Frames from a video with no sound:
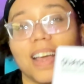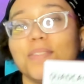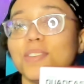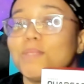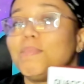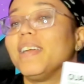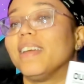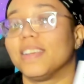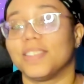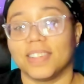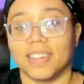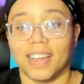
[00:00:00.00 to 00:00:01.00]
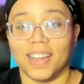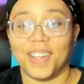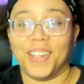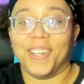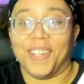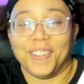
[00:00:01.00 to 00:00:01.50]
I'm just being extra, y'all.
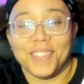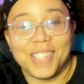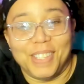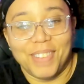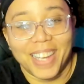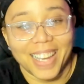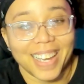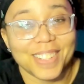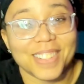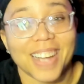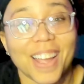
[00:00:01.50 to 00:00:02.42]
I'm just being extra.